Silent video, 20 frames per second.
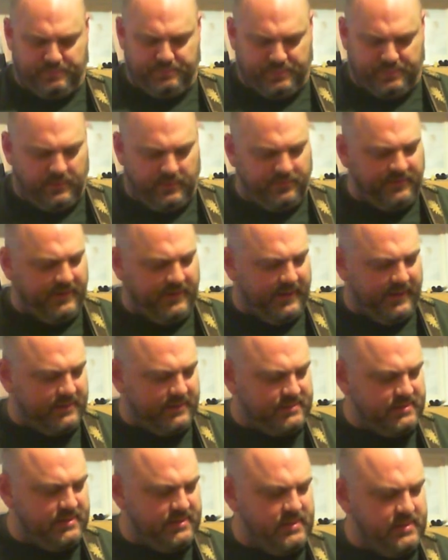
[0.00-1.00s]

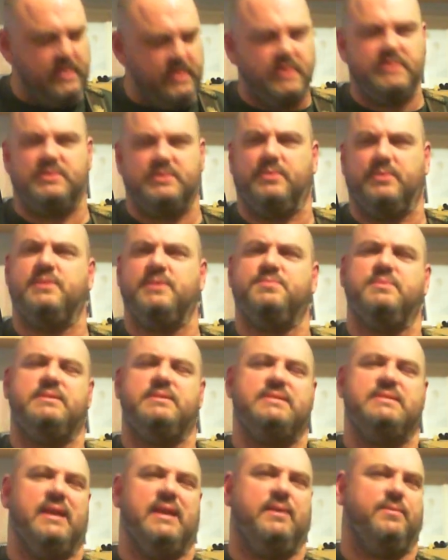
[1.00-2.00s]
Perfect. So as we
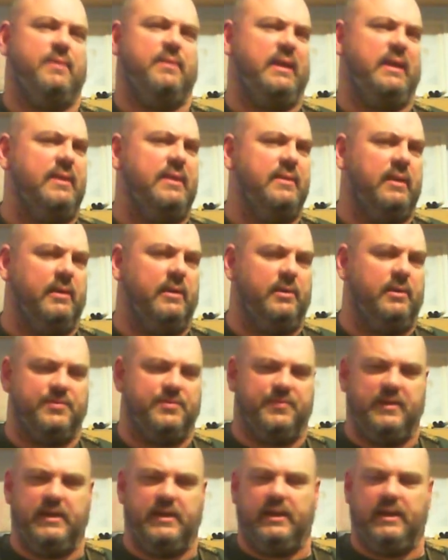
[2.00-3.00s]
said in the
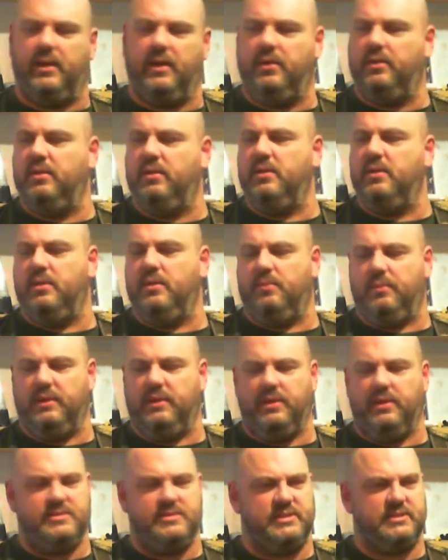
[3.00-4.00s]
last video,
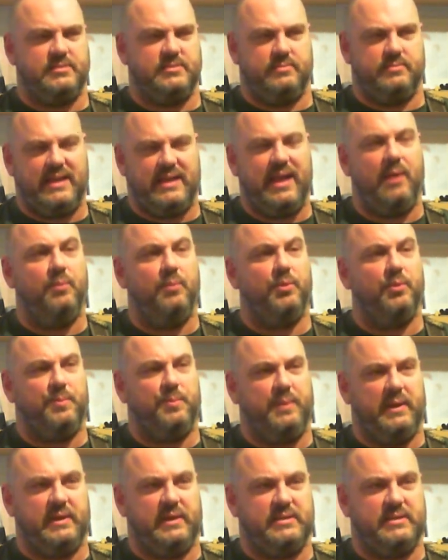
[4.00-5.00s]
we're using some
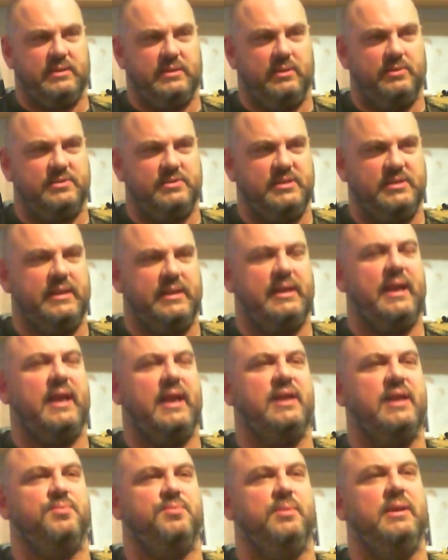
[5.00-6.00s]
downward pick slanting
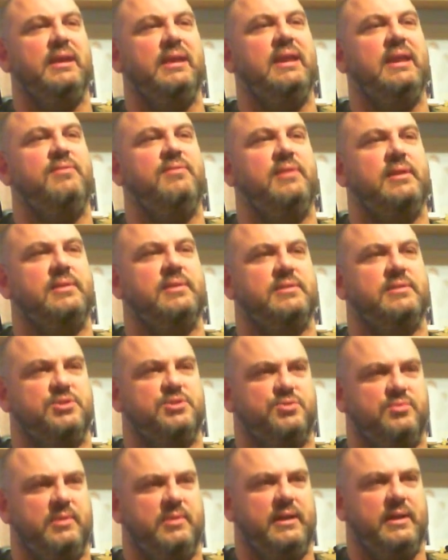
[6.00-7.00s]
as we're leaving the
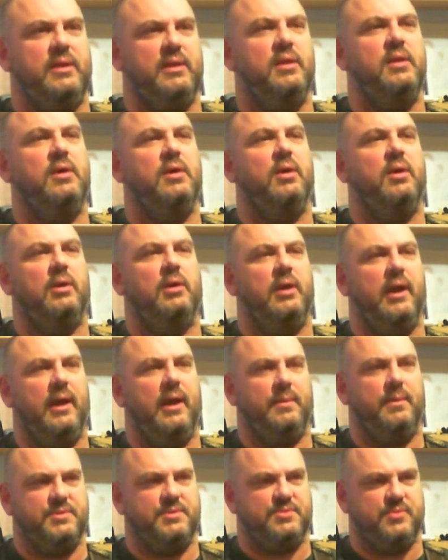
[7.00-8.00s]
string on an
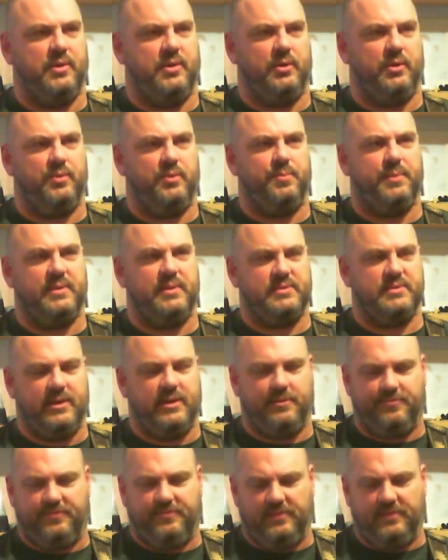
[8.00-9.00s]
upstroke, because
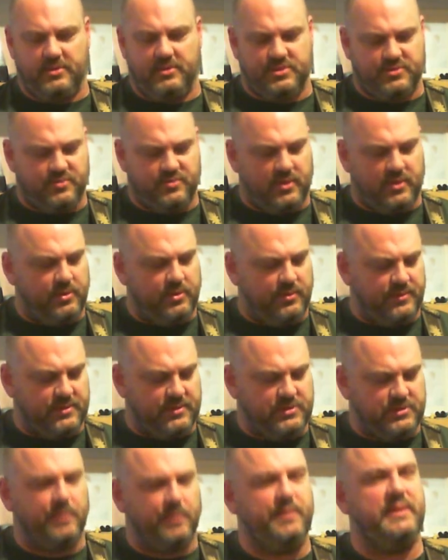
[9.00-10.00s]
our first stroke on the
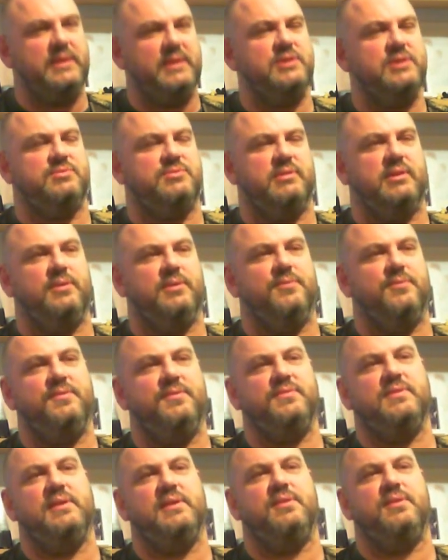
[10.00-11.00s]
top E string at
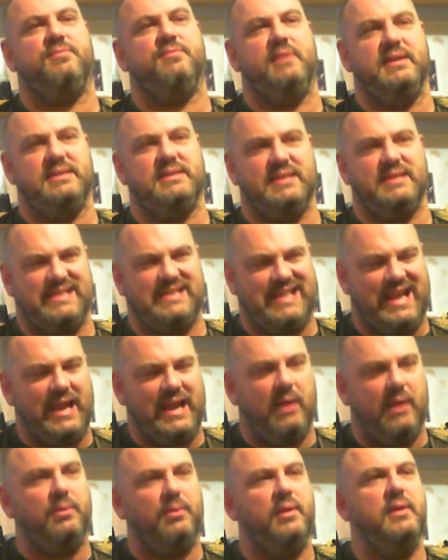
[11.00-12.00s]
the 15th fret is a
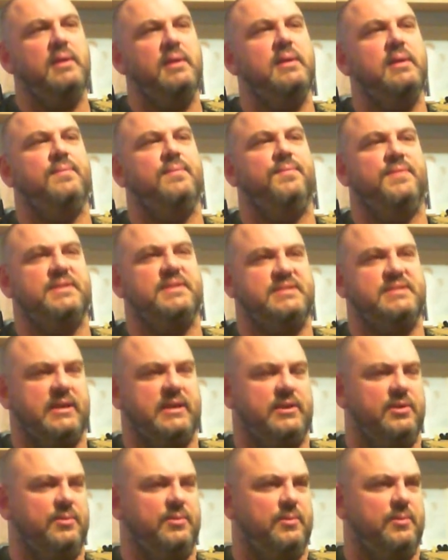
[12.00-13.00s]
down, the
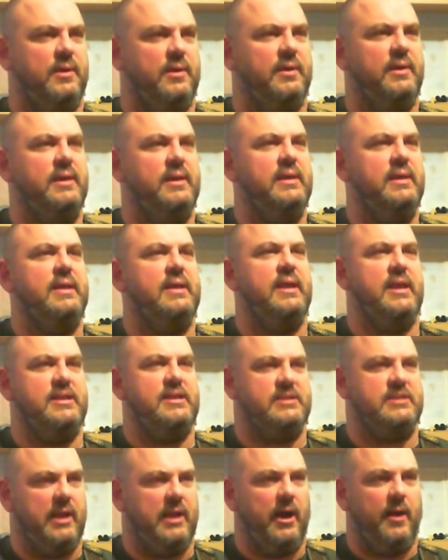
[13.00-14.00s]
second one
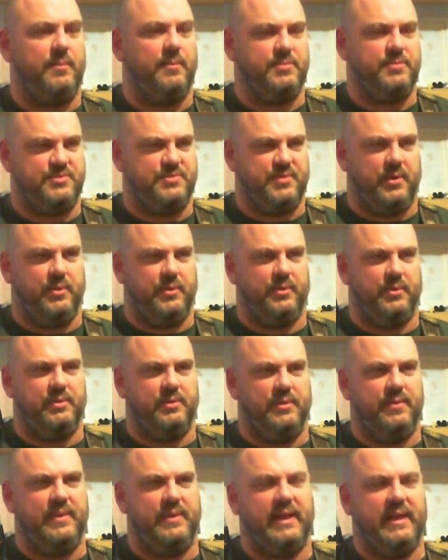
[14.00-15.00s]
is an
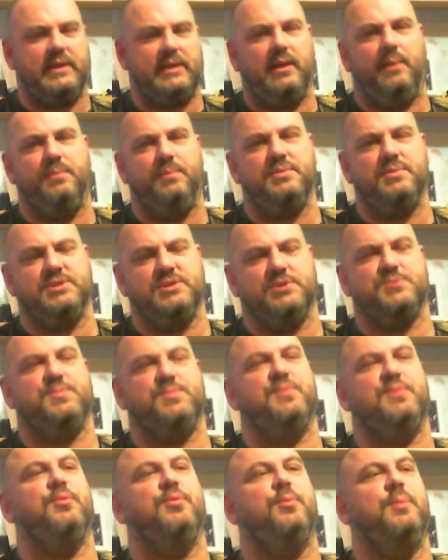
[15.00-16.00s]
upstroke, and that comes just
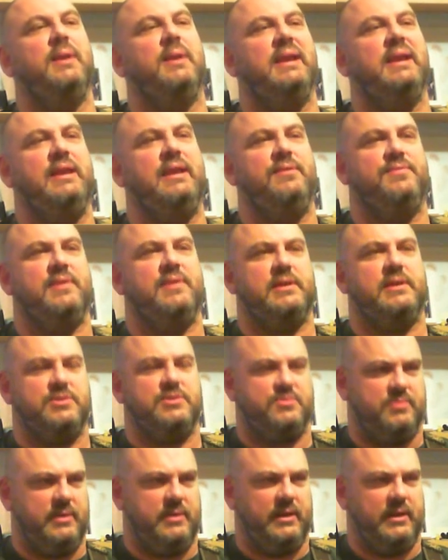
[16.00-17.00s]
before we leave that
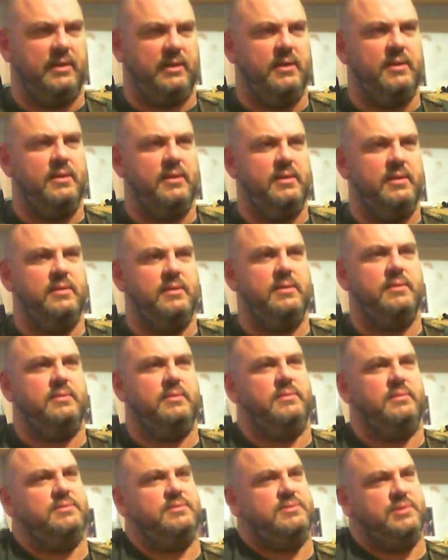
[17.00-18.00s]
string
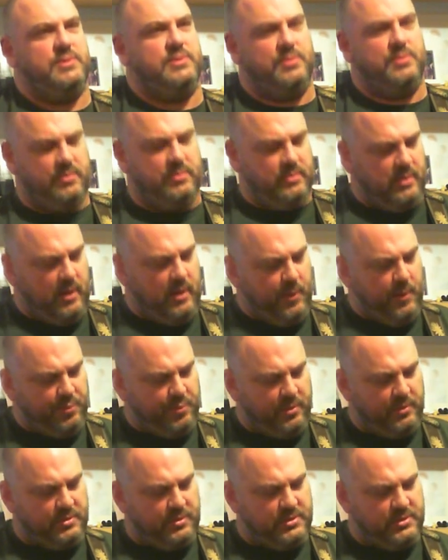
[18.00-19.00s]
to
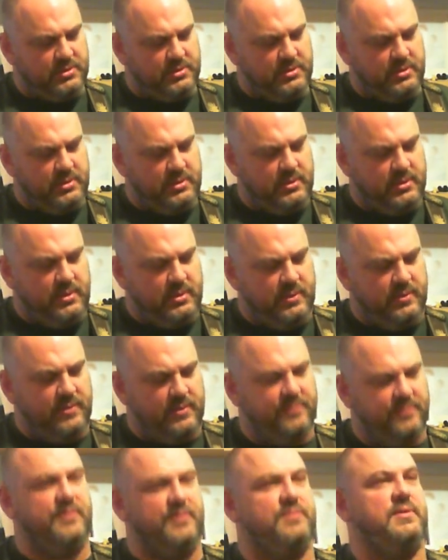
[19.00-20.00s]
approach
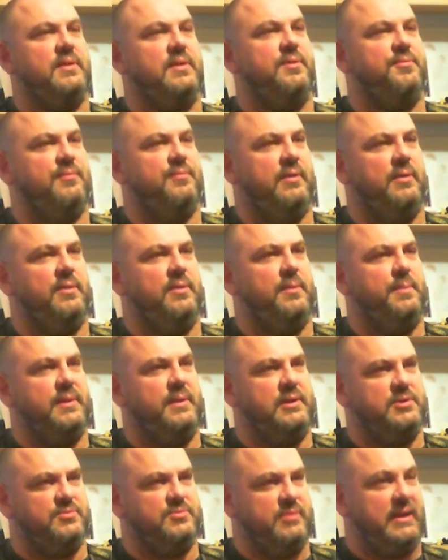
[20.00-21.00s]
the 15th fret on the
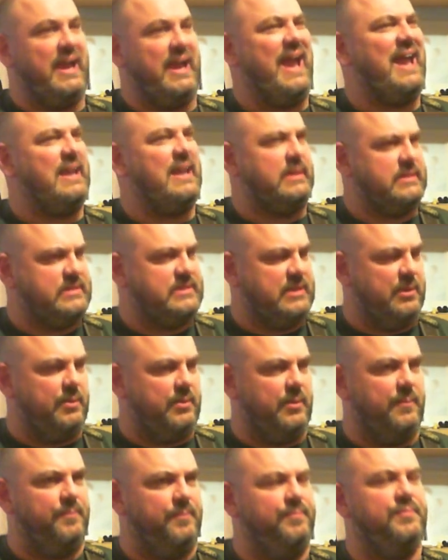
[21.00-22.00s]
B string, and
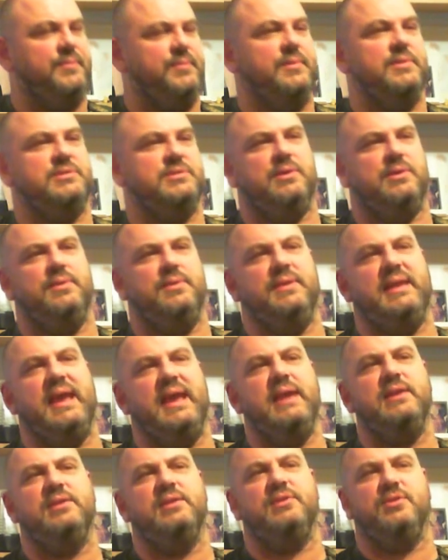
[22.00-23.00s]
so on. So at
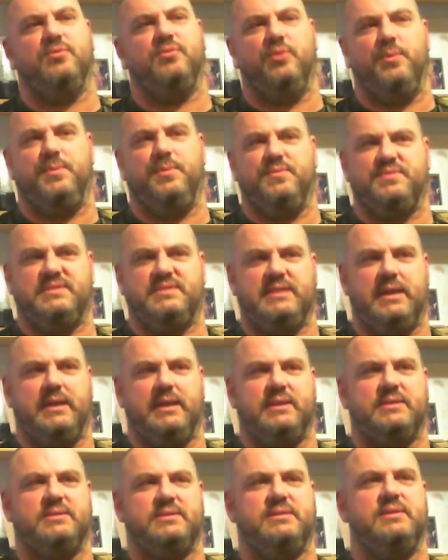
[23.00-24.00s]
the end of the group of
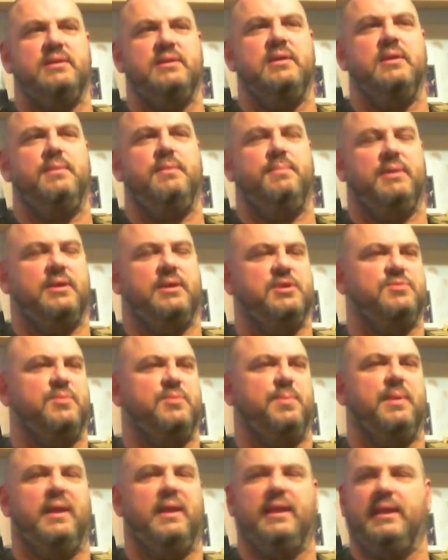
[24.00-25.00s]
6, because
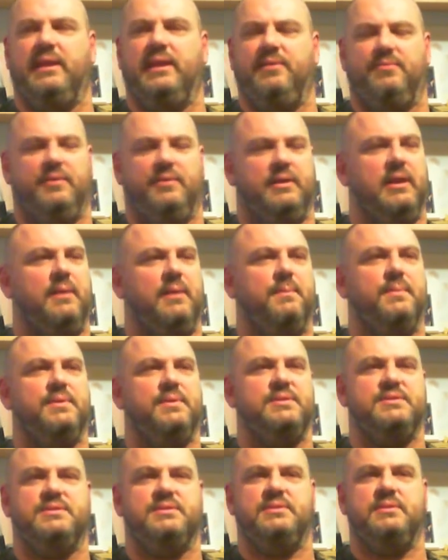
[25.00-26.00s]
we're playing even
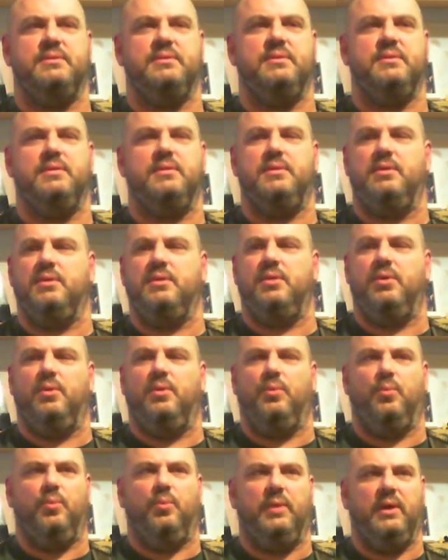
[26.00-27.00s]
numbers,
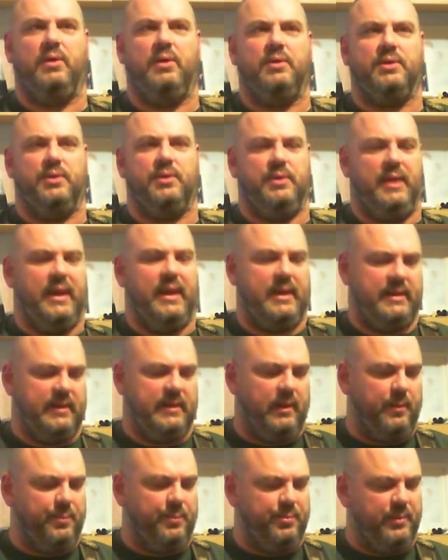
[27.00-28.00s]
we are going to end
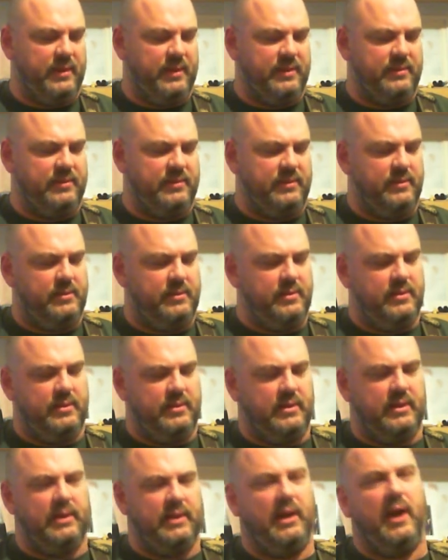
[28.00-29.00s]
up with
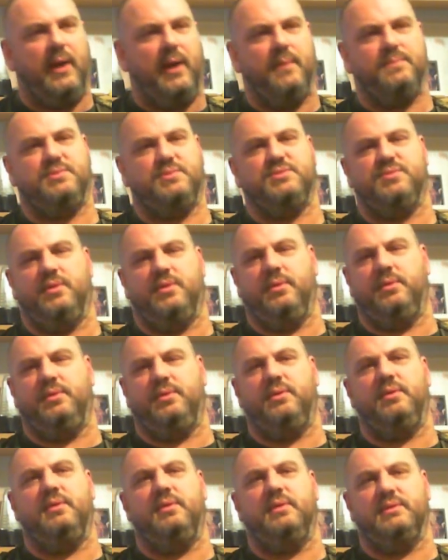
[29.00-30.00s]
an
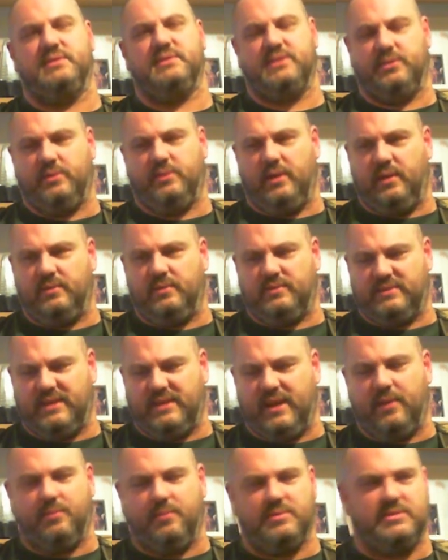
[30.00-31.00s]
upstroke, and so
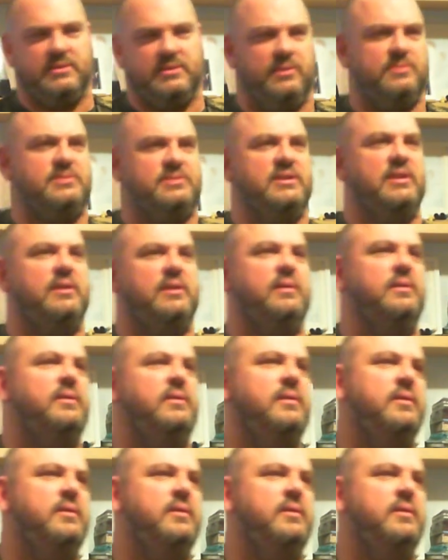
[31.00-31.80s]
downward slanting,